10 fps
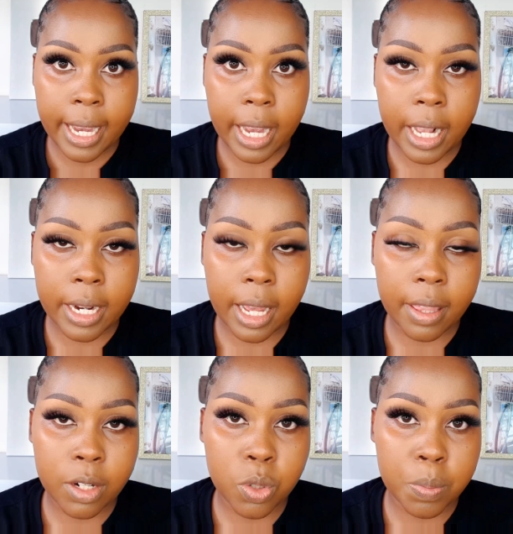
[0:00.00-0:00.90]
And
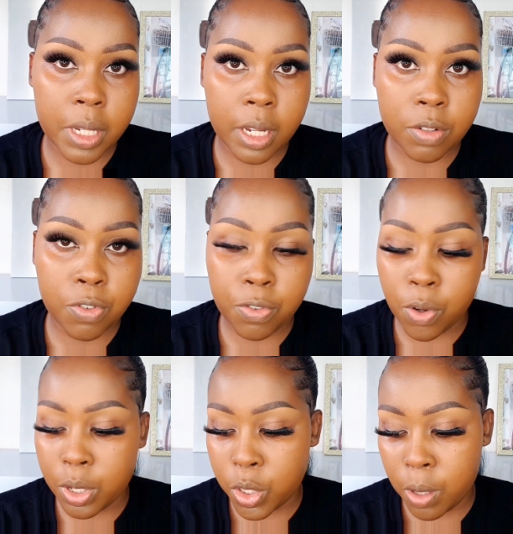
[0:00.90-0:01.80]
that would be it for
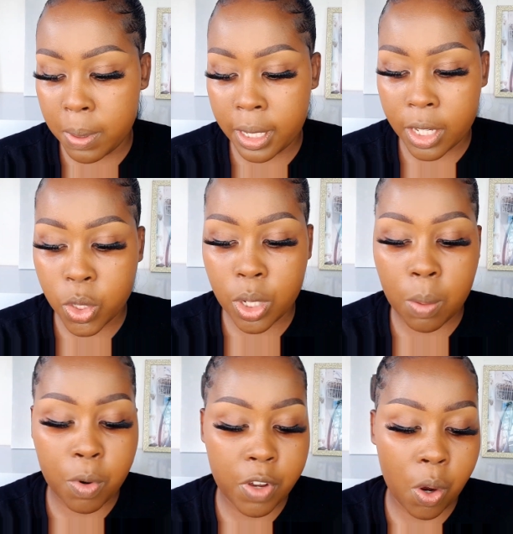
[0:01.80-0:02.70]
foundation application. Now
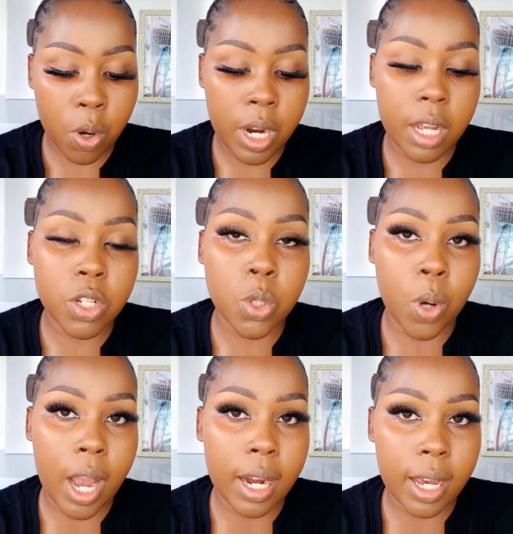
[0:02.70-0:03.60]
moving on to
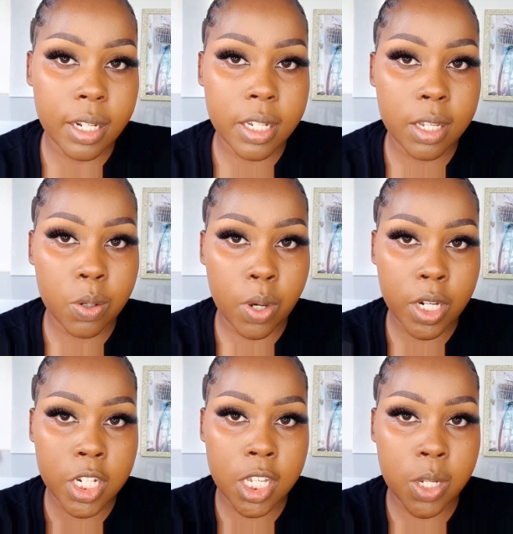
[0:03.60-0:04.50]
highlighting, you're
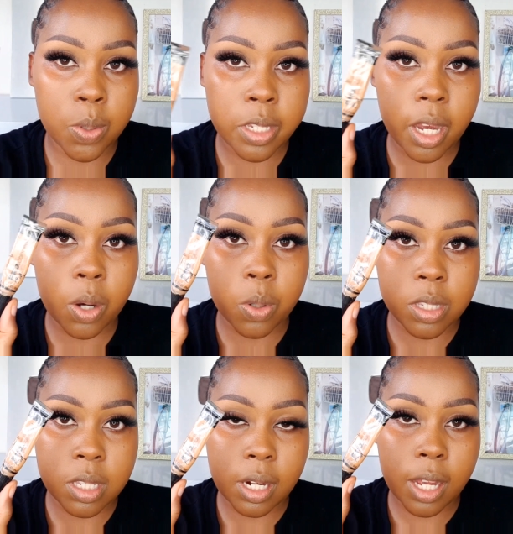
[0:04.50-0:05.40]
going to use a
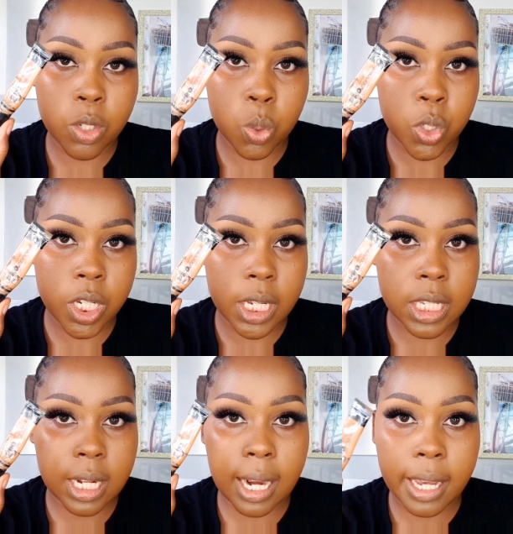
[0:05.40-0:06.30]
concealer 2
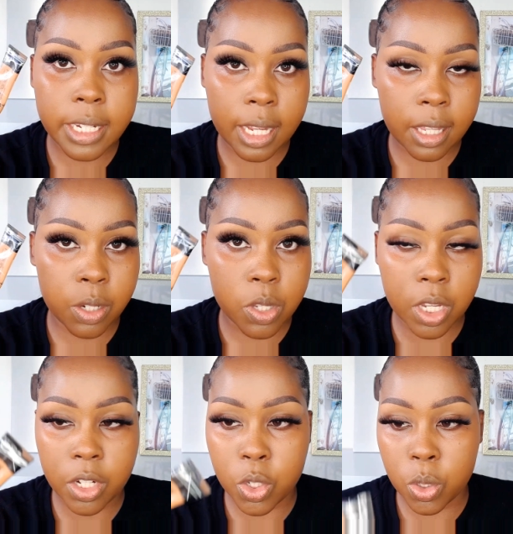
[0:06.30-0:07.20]
shades lighter than your
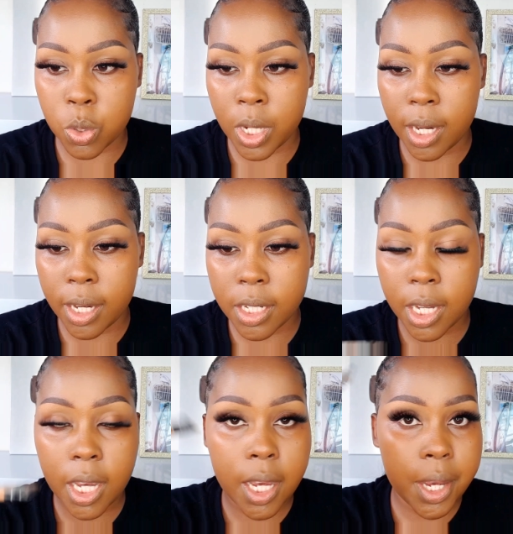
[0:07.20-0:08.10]
skin tone to highlight.
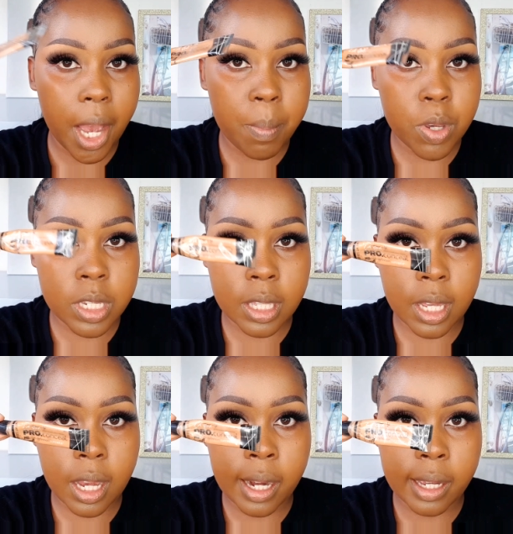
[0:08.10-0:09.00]
I'm using the
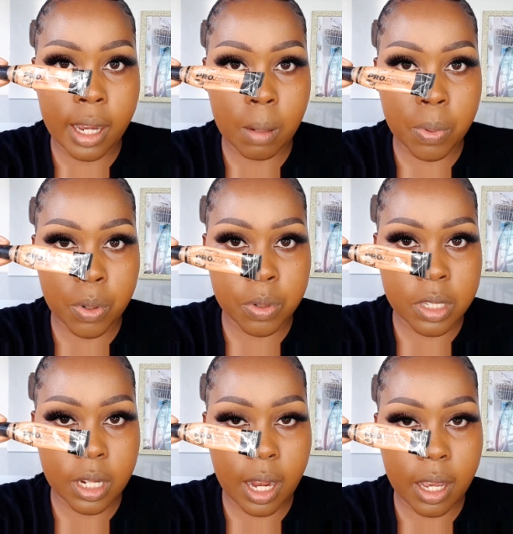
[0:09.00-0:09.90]
LA Girl Pro
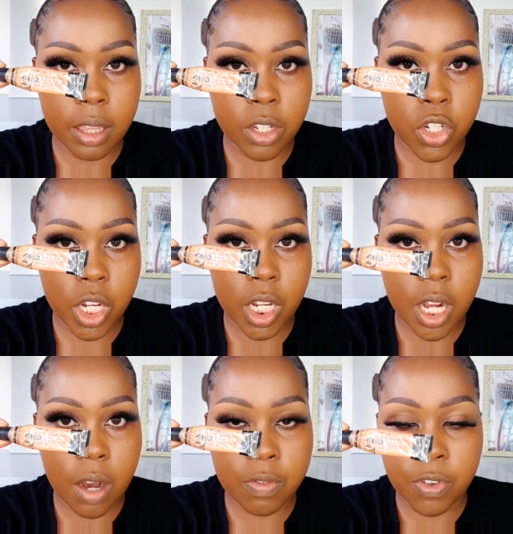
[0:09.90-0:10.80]
Concealer in the shade
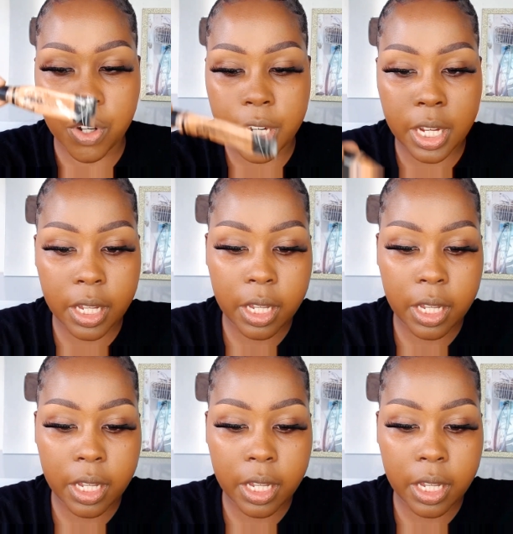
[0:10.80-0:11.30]
Fawn.